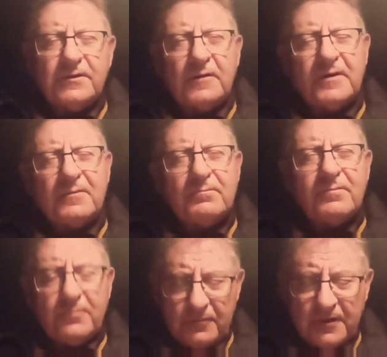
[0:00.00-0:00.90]
A direct
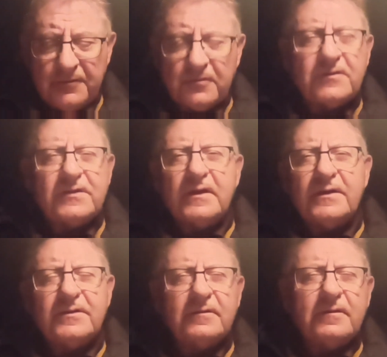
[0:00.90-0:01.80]
reference
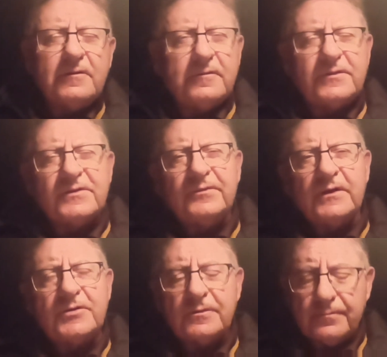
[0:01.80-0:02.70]
there to the
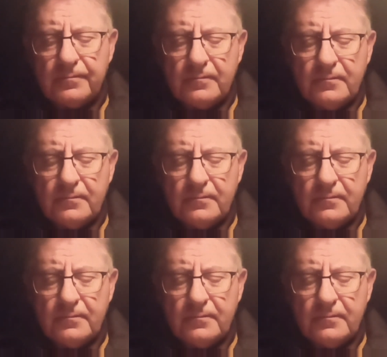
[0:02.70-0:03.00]
crucifixion.